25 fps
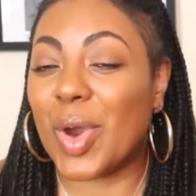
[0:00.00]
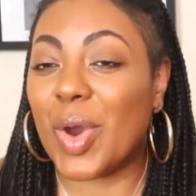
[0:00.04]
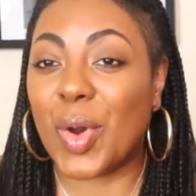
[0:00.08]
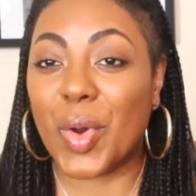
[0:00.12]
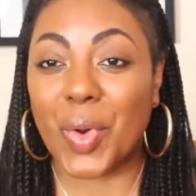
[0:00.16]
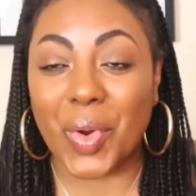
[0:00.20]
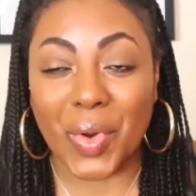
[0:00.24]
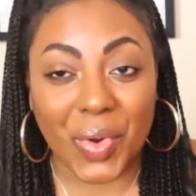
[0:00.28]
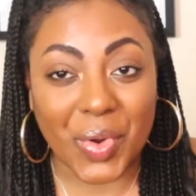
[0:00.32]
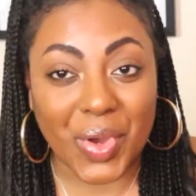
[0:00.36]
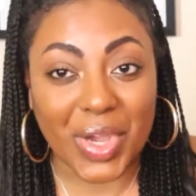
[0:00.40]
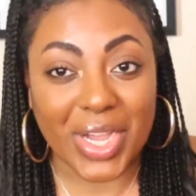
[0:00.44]

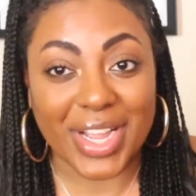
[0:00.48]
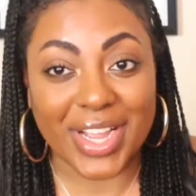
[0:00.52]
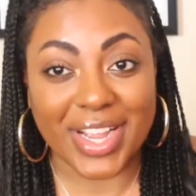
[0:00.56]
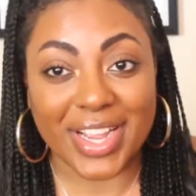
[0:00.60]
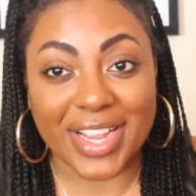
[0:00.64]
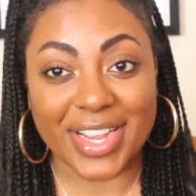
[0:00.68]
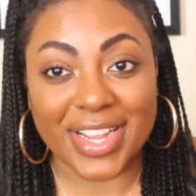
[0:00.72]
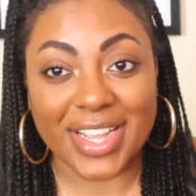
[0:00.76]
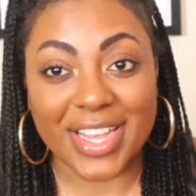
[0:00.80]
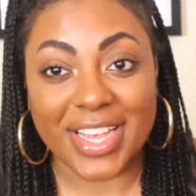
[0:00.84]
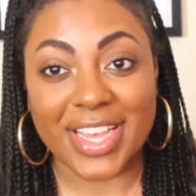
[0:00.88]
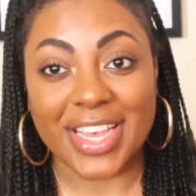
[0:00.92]

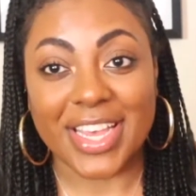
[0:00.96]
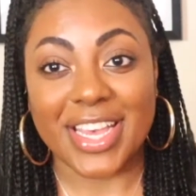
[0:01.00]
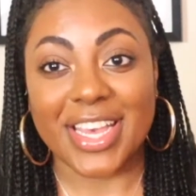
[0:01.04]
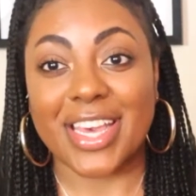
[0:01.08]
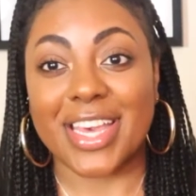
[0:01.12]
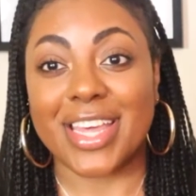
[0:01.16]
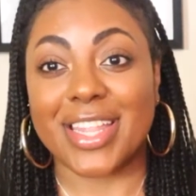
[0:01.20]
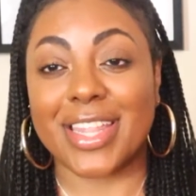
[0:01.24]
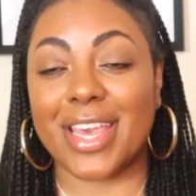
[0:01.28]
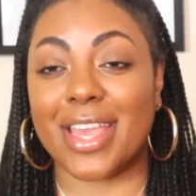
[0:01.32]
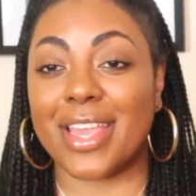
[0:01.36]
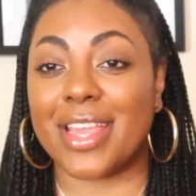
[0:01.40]
or
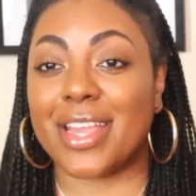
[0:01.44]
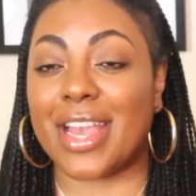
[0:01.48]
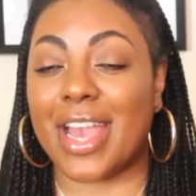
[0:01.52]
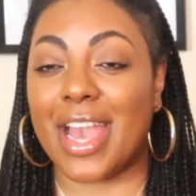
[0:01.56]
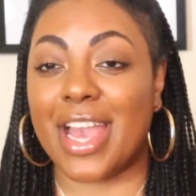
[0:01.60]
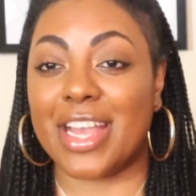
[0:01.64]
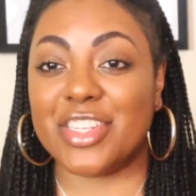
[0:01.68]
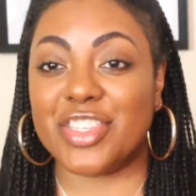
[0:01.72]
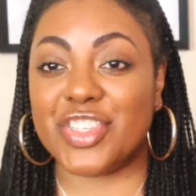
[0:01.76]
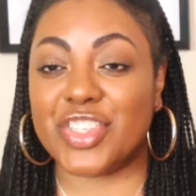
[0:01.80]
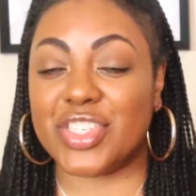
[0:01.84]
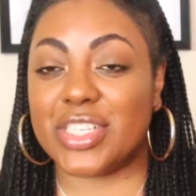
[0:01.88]
like
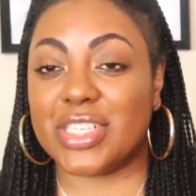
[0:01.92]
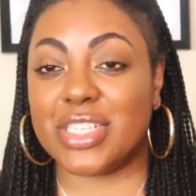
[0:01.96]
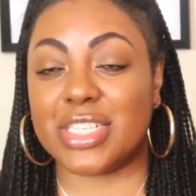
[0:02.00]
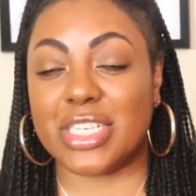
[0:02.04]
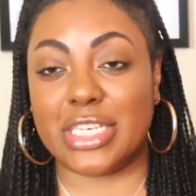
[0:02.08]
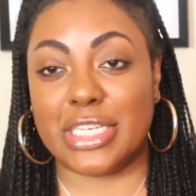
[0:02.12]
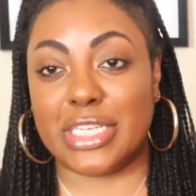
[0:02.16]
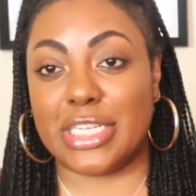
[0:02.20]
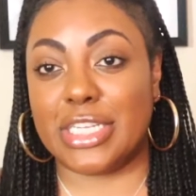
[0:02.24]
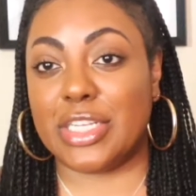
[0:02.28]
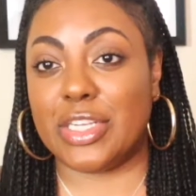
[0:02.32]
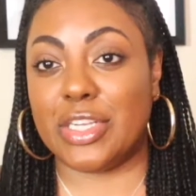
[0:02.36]
I just
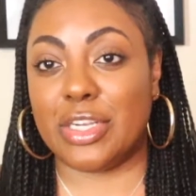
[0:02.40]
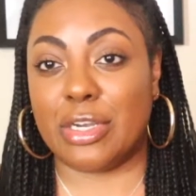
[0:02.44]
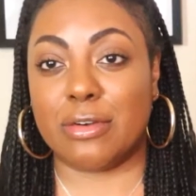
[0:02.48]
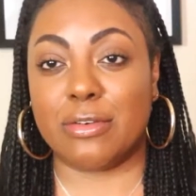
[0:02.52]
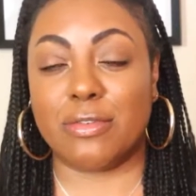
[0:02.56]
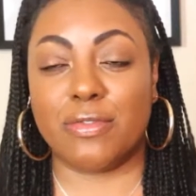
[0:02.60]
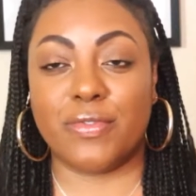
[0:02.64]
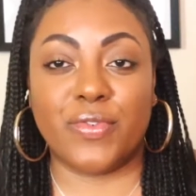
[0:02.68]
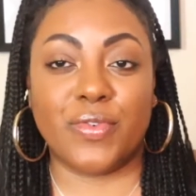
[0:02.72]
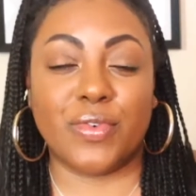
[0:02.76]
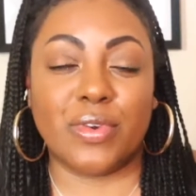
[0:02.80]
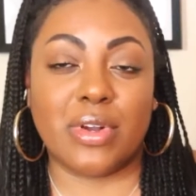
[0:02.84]
couldn't
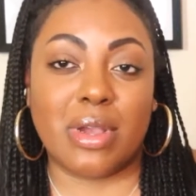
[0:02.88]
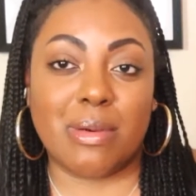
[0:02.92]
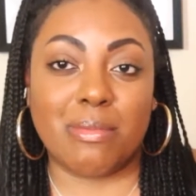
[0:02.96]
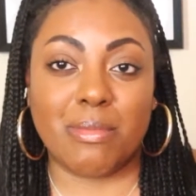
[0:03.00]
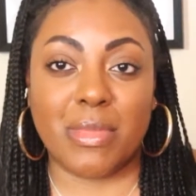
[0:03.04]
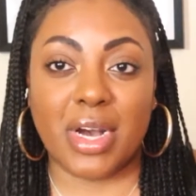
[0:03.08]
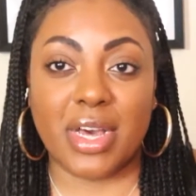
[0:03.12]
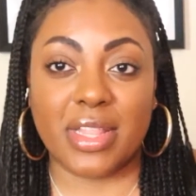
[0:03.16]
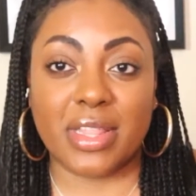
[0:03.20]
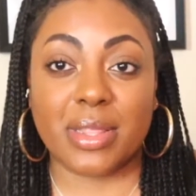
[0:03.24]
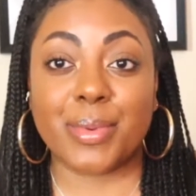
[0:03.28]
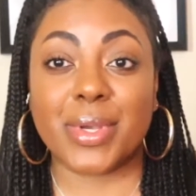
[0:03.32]
go for a month